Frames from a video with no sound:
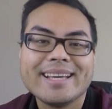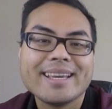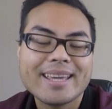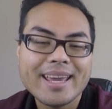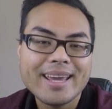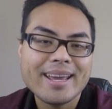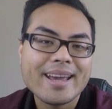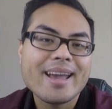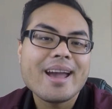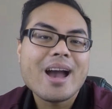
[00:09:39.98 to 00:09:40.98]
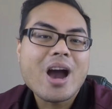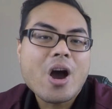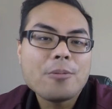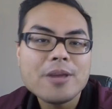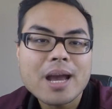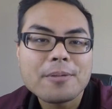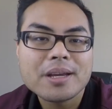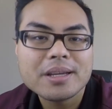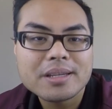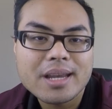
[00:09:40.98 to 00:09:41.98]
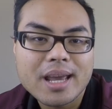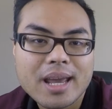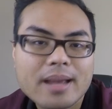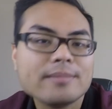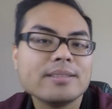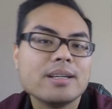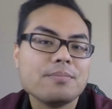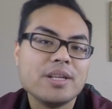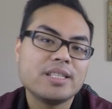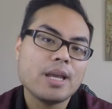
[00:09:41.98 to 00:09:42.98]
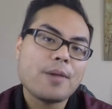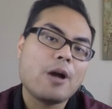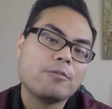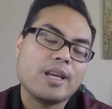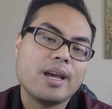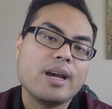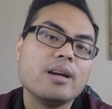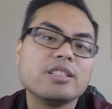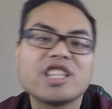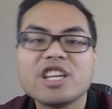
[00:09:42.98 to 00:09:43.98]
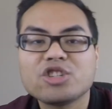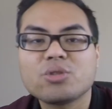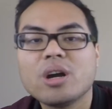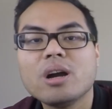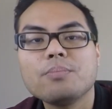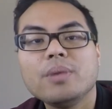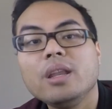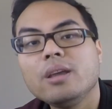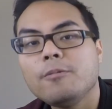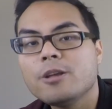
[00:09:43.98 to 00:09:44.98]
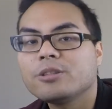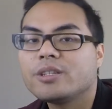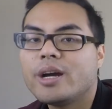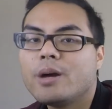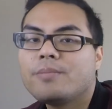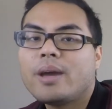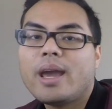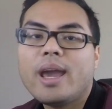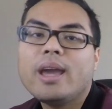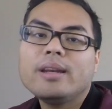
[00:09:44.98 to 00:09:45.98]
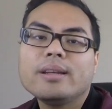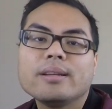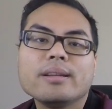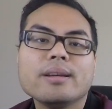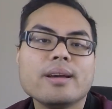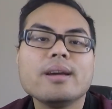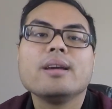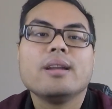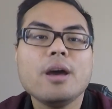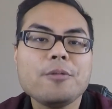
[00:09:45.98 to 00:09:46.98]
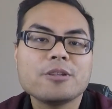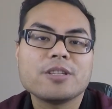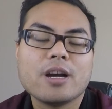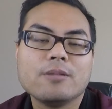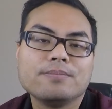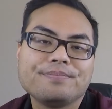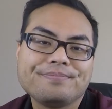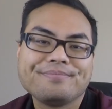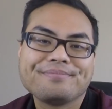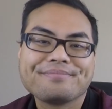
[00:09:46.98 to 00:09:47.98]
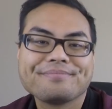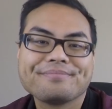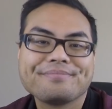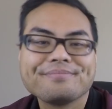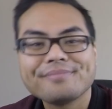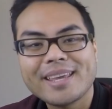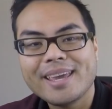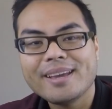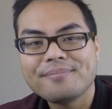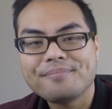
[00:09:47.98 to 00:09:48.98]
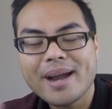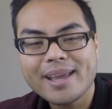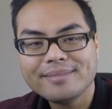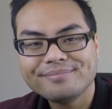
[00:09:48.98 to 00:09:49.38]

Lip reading: Okay, hope you have a good day. Be safe out there, stay strong, believe in yourself, and love yourself. Okay, bye.